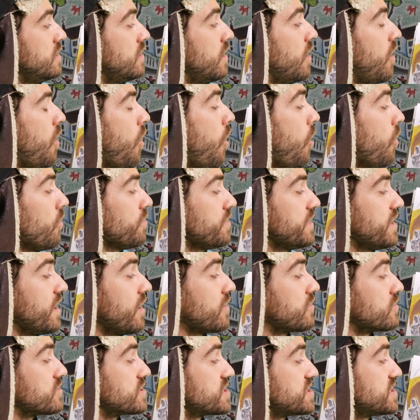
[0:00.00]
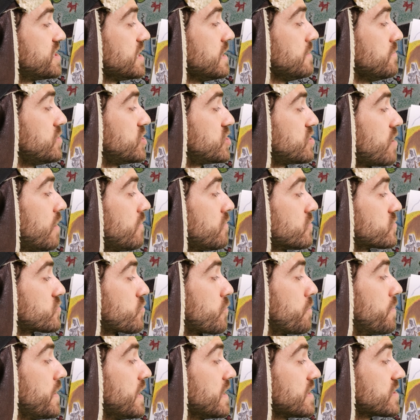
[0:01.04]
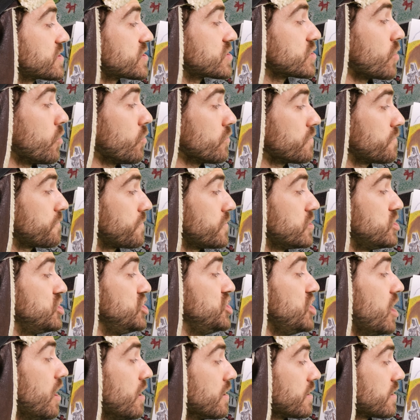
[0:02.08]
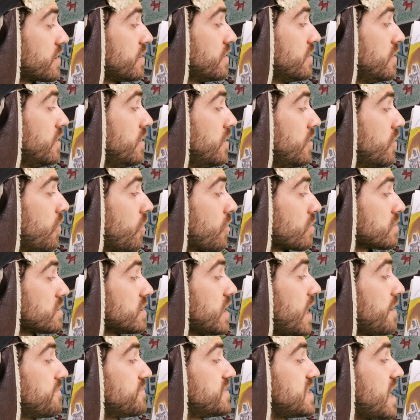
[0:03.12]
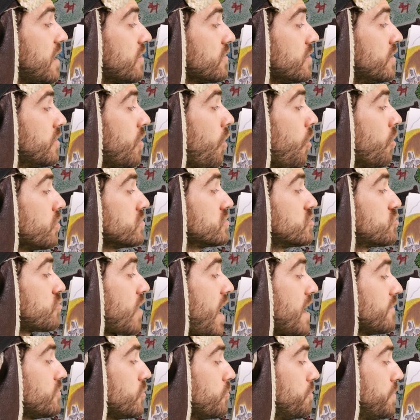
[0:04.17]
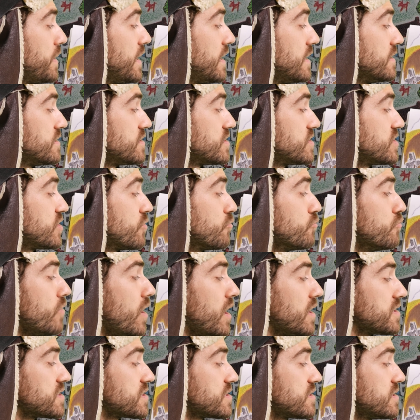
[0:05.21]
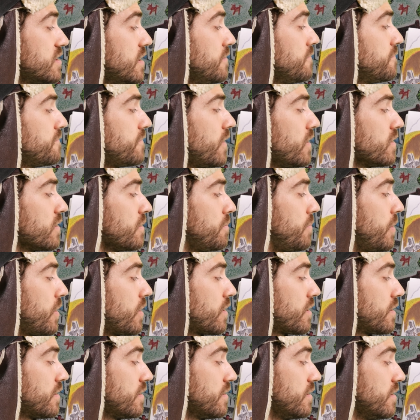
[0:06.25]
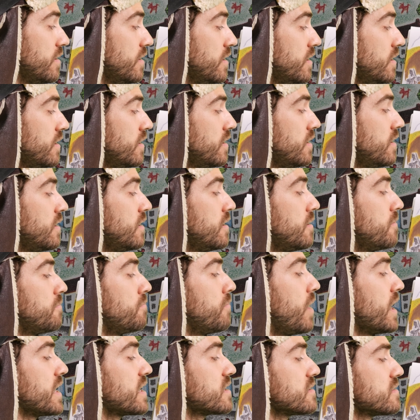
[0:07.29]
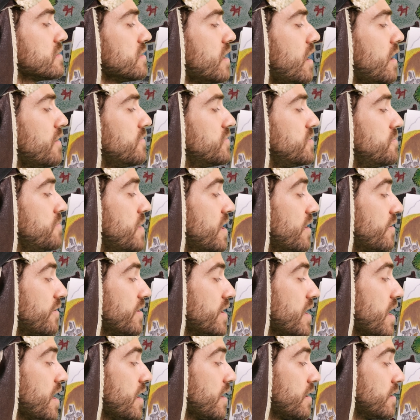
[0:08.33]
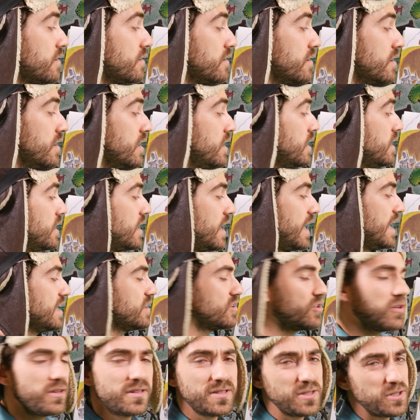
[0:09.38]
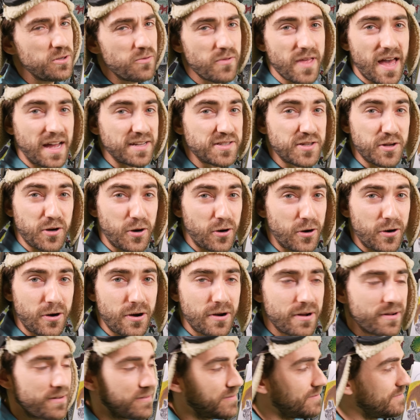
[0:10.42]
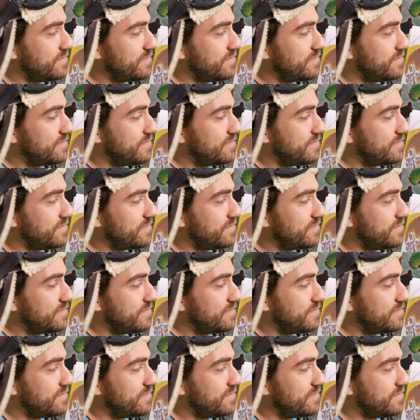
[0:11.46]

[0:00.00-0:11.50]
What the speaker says: All the other steam shovels were being sold for junk, or left out in old gravel pits to rust and fall apart. Mike loved Mary Ann. He couldn't do that to her.